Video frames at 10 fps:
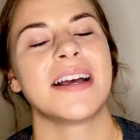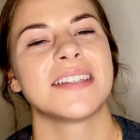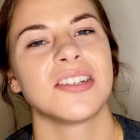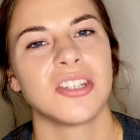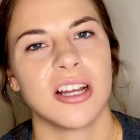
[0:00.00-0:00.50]

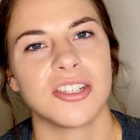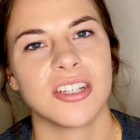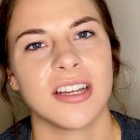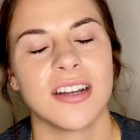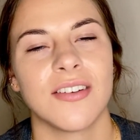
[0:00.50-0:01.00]

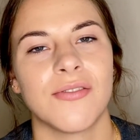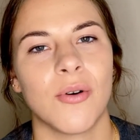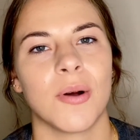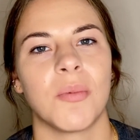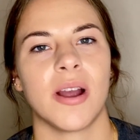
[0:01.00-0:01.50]
suggestion
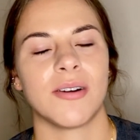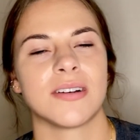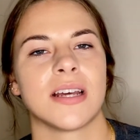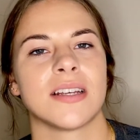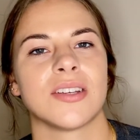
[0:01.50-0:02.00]
for
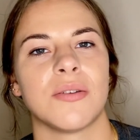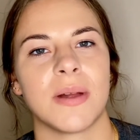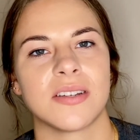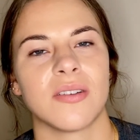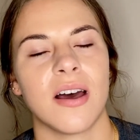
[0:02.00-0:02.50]
prioritizing your
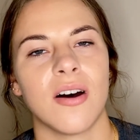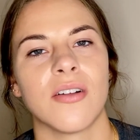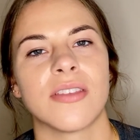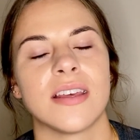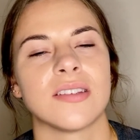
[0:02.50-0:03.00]
mental
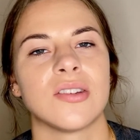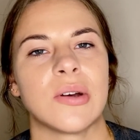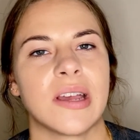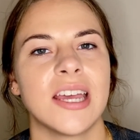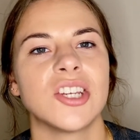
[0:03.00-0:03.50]
health is to
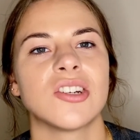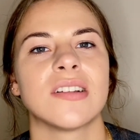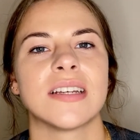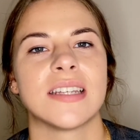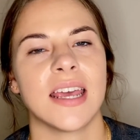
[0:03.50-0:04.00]

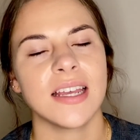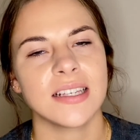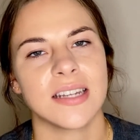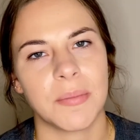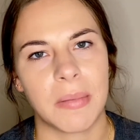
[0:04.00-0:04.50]
occasionally take a
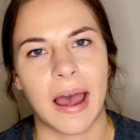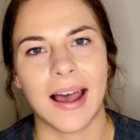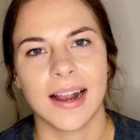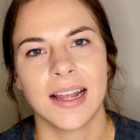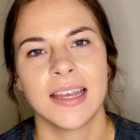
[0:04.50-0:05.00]
step
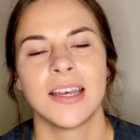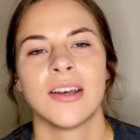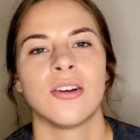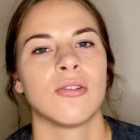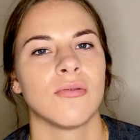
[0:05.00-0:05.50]
back,
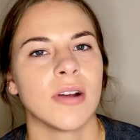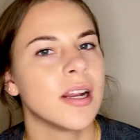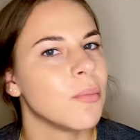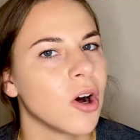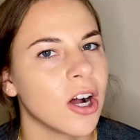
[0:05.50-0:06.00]
read a
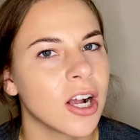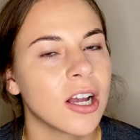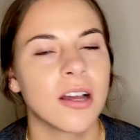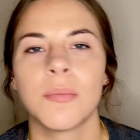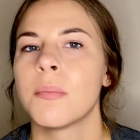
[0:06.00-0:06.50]
book,
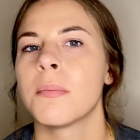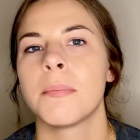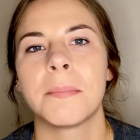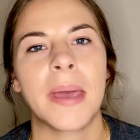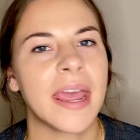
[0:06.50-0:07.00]

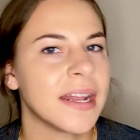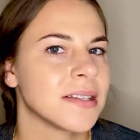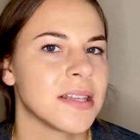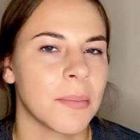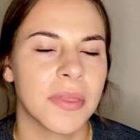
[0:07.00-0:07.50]
paint
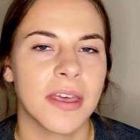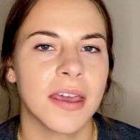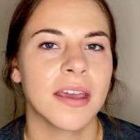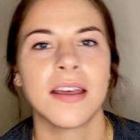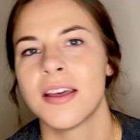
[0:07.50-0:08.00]

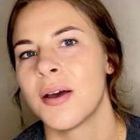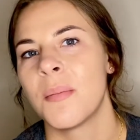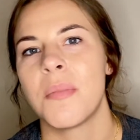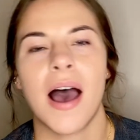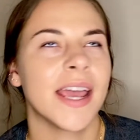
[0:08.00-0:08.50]
something,
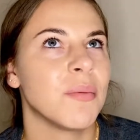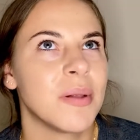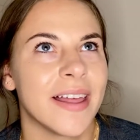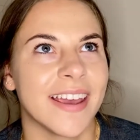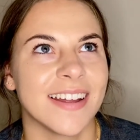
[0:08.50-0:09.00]
buy a
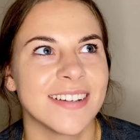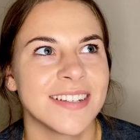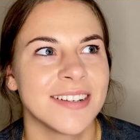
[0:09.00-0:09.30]
plant,